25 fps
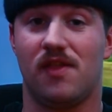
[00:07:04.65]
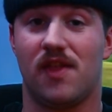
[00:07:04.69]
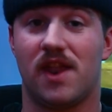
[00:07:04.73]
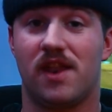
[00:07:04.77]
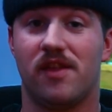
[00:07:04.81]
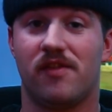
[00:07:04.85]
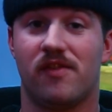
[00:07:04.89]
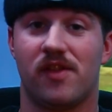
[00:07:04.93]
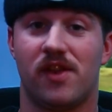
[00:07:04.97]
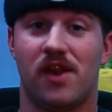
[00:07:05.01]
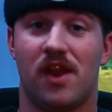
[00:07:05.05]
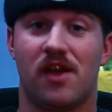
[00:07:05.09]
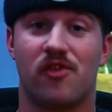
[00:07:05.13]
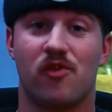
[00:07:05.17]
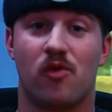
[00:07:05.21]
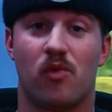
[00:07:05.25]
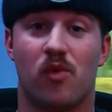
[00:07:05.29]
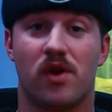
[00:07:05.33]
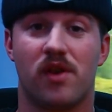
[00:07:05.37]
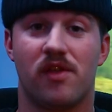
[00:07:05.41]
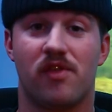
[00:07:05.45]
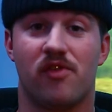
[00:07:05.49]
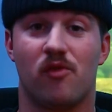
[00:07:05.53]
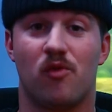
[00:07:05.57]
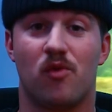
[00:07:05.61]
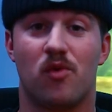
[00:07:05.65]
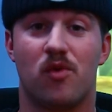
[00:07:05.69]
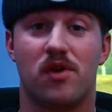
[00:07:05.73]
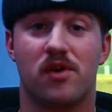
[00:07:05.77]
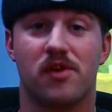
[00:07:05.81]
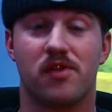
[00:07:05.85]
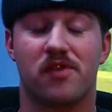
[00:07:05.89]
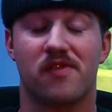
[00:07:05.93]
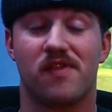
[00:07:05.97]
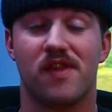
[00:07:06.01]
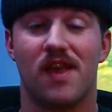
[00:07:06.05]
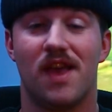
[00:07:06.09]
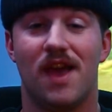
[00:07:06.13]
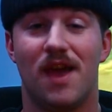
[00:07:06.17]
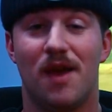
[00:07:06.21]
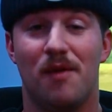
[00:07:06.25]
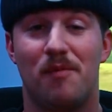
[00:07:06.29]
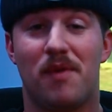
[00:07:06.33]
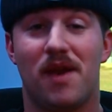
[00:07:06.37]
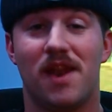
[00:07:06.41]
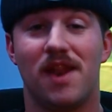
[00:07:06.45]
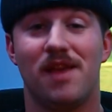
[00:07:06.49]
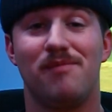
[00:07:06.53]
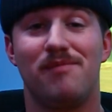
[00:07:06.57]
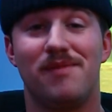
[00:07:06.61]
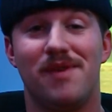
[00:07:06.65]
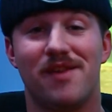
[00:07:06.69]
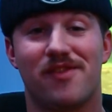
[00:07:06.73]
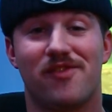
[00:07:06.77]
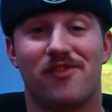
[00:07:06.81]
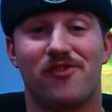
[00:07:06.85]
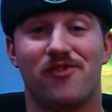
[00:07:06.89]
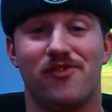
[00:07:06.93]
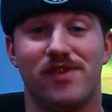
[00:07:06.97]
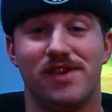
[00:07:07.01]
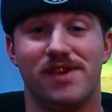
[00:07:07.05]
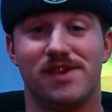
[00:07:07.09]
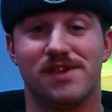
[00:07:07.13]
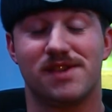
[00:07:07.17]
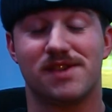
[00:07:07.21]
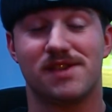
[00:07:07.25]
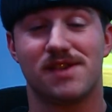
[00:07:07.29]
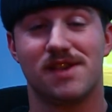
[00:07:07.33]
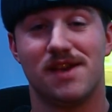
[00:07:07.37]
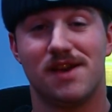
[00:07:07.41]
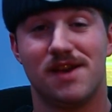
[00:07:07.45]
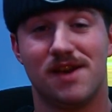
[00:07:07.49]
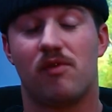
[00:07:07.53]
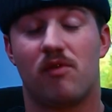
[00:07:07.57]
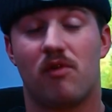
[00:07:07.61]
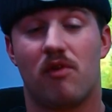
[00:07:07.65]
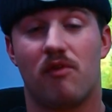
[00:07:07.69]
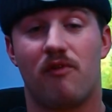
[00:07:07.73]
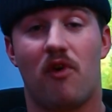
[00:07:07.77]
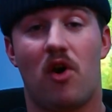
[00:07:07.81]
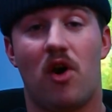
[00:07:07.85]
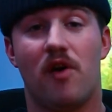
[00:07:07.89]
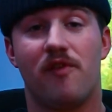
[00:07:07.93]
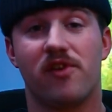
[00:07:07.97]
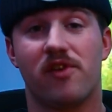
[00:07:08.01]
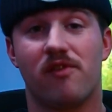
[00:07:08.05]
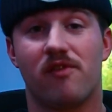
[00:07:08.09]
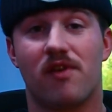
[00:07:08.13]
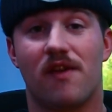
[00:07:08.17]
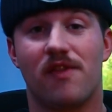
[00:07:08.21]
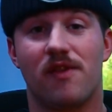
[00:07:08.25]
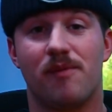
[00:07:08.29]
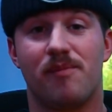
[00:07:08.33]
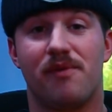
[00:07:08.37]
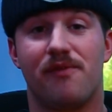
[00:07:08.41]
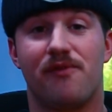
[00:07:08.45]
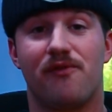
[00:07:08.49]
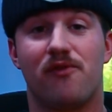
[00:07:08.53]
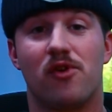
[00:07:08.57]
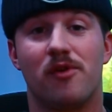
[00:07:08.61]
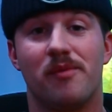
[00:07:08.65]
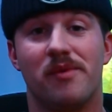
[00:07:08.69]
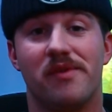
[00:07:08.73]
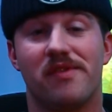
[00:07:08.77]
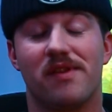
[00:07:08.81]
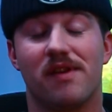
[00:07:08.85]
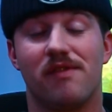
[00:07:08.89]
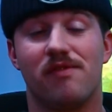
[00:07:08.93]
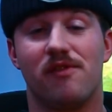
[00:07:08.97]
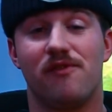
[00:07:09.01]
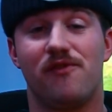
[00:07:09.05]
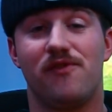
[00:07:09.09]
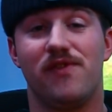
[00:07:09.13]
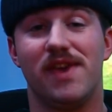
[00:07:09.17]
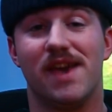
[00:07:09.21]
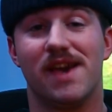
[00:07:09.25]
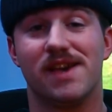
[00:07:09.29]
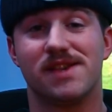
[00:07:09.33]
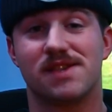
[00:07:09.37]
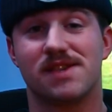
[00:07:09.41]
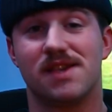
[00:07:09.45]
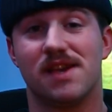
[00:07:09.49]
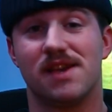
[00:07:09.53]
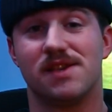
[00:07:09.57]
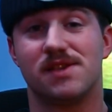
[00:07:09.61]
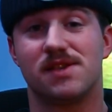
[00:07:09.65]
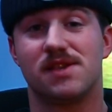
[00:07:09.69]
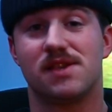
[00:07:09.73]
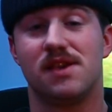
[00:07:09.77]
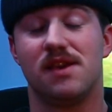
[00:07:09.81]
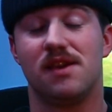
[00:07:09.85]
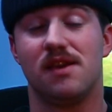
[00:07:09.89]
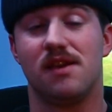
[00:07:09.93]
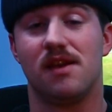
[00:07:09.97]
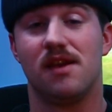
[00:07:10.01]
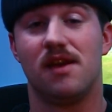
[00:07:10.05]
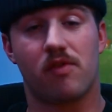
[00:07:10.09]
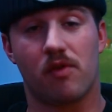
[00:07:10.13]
That is another one of the world's many mysteries revolving around the performance of the Fiesta ST.